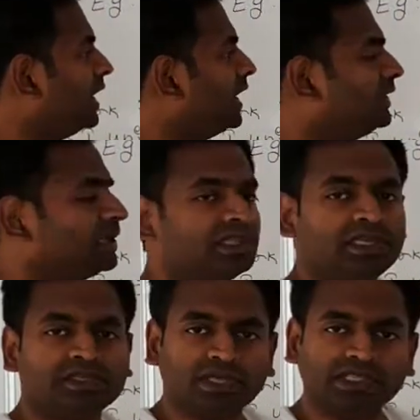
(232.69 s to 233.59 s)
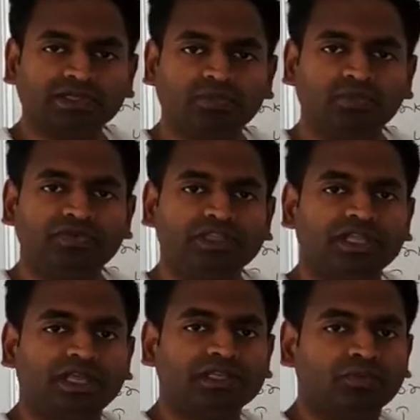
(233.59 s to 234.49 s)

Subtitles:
and nothing is also moving there.